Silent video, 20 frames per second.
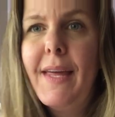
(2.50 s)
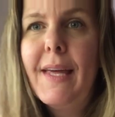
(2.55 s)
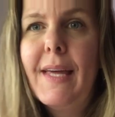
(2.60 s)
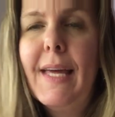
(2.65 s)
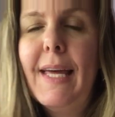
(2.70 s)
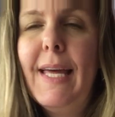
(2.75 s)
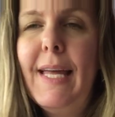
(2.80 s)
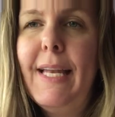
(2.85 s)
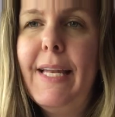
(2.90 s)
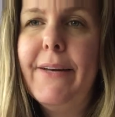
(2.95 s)

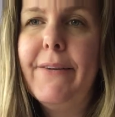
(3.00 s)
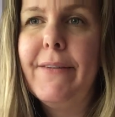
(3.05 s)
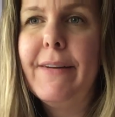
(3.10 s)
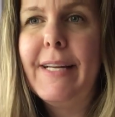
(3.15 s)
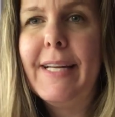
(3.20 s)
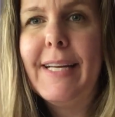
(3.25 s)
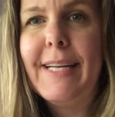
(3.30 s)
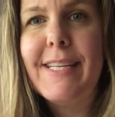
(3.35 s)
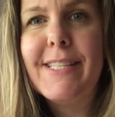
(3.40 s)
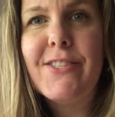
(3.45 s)
Hello
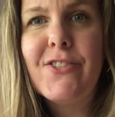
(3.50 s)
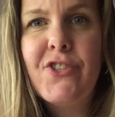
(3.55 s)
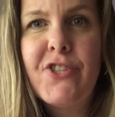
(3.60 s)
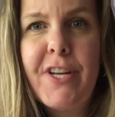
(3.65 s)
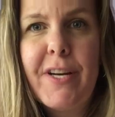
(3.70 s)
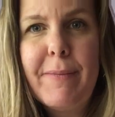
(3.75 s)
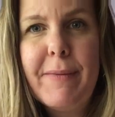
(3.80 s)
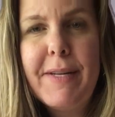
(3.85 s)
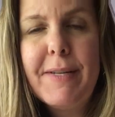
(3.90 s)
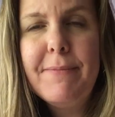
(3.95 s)
ladies and
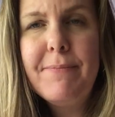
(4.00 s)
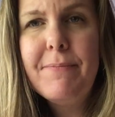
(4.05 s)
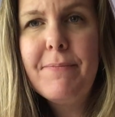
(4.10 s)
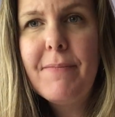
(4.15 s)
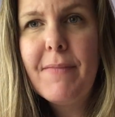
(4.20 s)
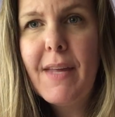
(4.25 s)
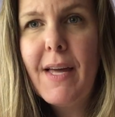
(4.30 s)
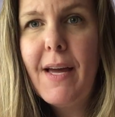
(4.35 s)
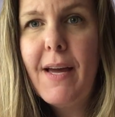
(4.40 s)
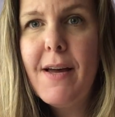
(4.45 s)
gentlemen.
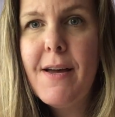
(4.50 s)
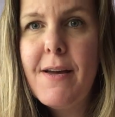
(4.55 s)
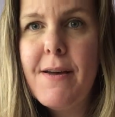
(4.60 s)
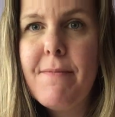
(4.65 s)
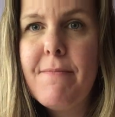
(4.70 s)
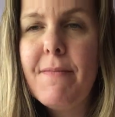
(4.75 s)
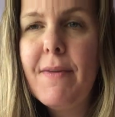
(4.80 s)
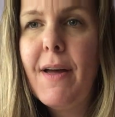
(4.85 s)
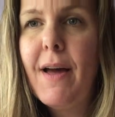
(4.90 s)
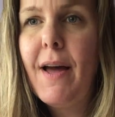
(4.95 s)

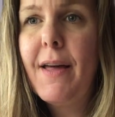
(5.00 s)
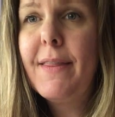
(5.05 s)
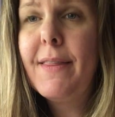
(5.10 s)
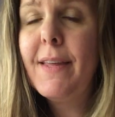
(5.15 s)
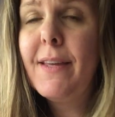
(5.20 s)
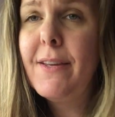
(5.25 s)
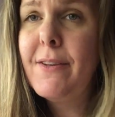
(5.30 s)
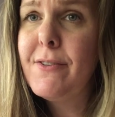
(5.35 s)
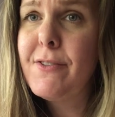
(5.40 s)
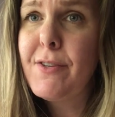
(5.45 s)

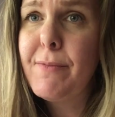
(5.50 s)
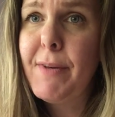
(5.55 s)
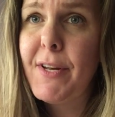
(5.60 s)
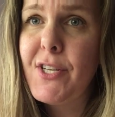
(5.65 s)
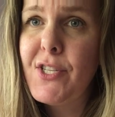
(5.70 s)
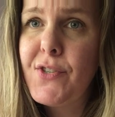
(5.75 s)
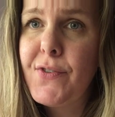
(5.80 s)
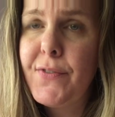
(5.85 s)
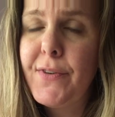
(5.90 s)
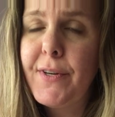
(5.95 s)
Thank you so
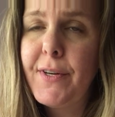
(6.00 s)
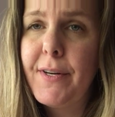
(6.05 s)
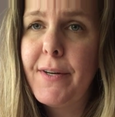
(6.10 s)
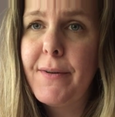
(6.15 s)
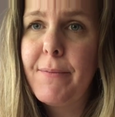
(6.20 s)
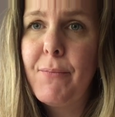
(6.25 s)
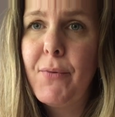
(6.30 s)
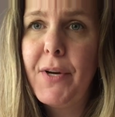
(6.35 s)
much for